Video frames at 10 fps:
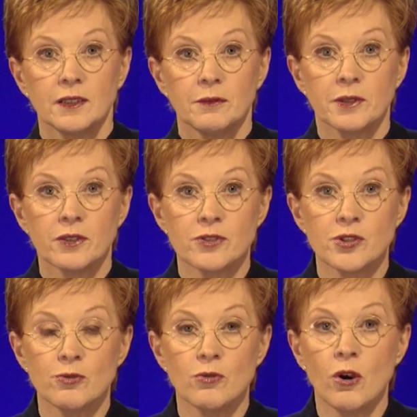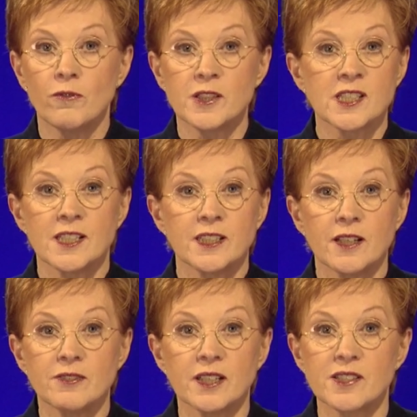because you obviously
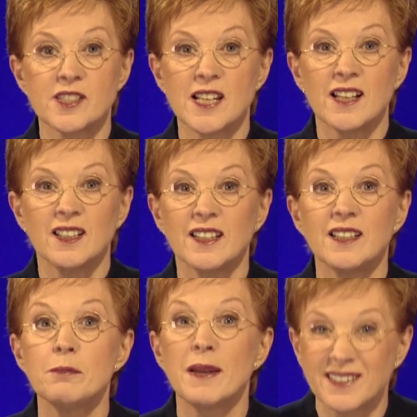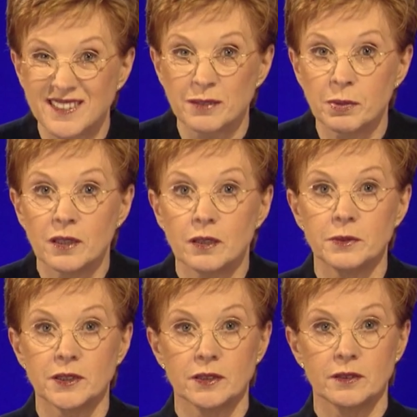don't excel in the mental
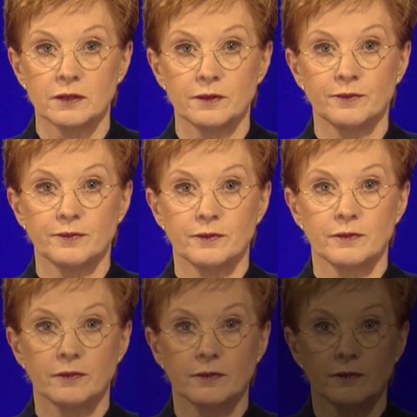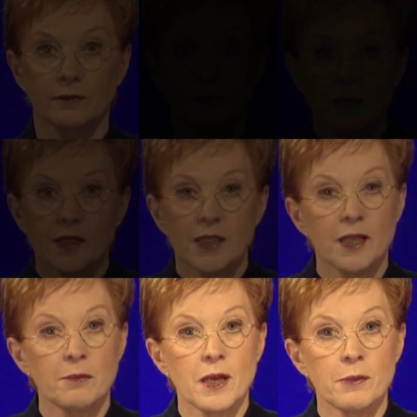department.
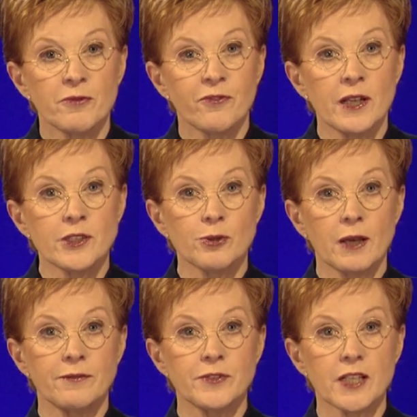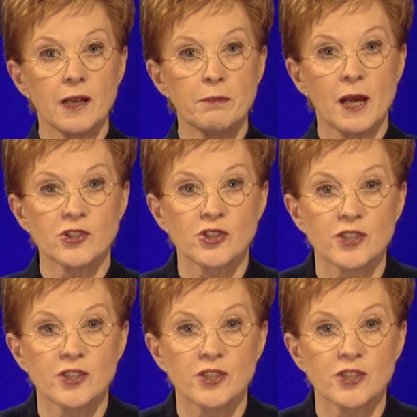Tim, I'm afraid you haven't done much to